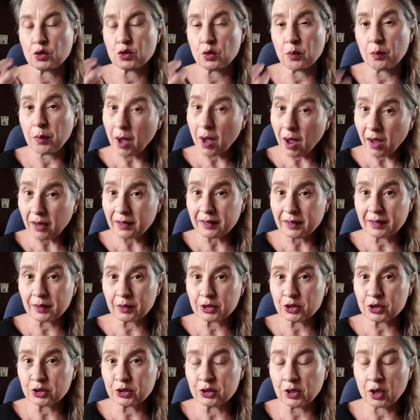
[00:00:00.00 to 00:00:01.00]
your partner
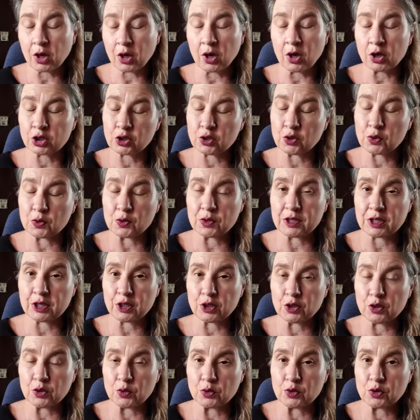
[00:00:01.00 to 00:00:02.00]
are
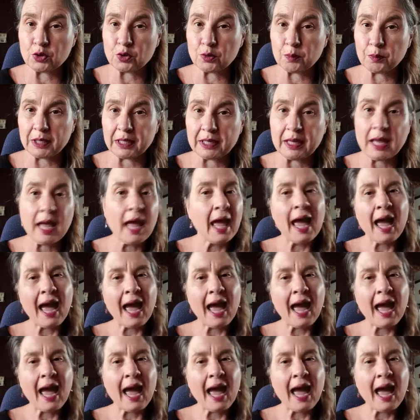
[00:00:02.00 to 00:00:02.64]
choosing you to be,